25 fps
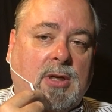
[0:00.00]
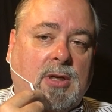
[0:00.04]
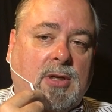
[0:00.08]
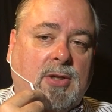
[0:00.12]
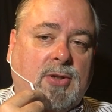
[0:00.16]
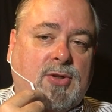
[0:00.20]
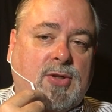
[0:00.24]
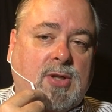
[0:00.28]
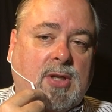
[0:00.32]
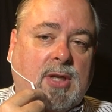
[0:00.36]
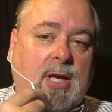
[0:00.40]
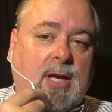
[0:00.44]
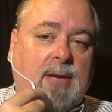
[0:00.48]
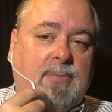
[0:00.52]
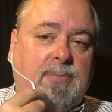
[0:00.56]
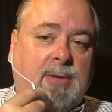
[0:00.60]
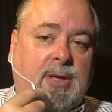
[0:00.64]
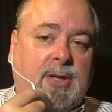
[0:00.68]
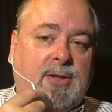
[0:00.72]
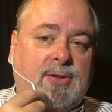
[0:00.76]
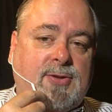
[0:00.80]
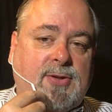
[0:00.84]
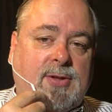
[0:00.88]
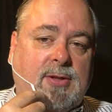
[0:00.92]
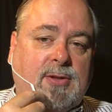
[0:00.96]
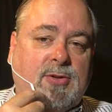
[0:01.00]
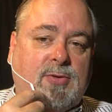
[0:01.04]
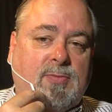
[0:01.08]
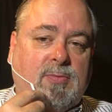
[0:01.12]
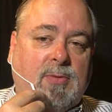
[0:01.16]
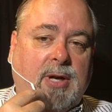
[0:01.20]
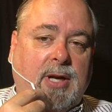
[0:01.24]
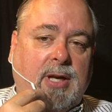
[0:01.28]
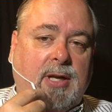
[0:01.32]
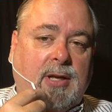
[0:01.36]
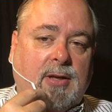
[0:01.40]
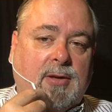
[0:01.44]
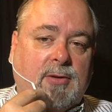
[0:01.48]
So that means there's
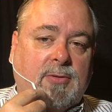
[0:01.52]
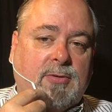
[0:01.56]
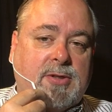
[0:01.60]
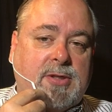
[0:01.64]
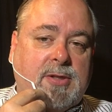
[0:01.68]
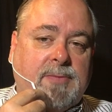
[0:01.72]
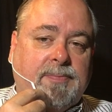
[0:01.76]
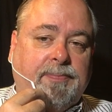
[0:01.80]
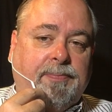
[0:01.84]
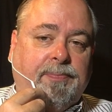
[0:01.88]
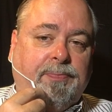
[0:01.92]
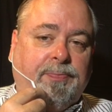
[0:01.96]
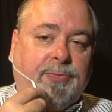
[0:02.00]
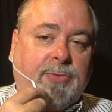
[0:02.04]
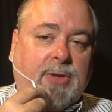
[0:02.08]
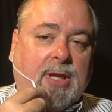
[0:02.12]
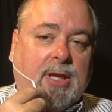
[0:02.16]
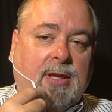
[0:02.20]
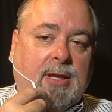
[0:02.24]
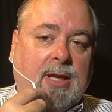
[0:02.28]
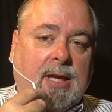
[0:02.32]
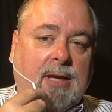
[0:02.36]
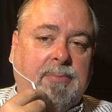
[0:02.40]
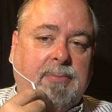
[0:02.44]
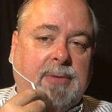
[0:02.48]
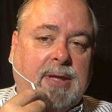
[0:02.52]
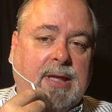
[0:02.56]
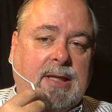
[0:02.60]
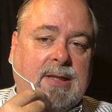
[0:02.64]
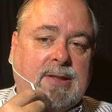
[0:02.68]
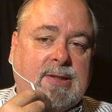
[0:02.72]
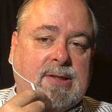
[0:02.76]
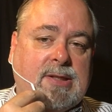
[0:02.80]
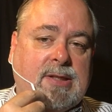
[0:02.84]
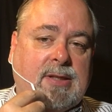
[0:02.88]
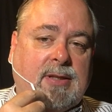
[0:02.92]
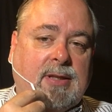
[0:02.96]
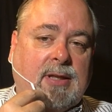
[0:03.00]
radios. That
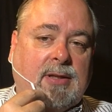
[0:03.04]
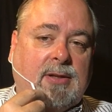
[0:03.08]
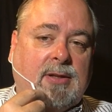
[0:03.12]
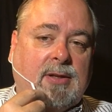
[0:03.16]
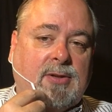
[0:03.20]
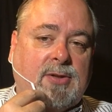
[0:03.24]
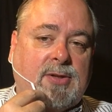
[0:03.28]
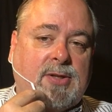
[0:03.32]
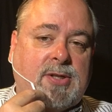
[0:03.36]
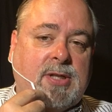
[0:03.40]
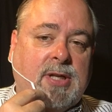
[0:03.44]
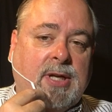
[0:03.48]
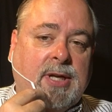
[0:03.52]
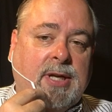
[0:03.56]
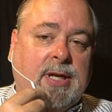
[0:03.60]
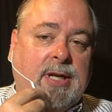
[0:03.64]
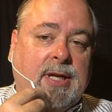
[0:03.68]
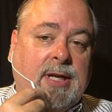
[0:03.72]
means that there's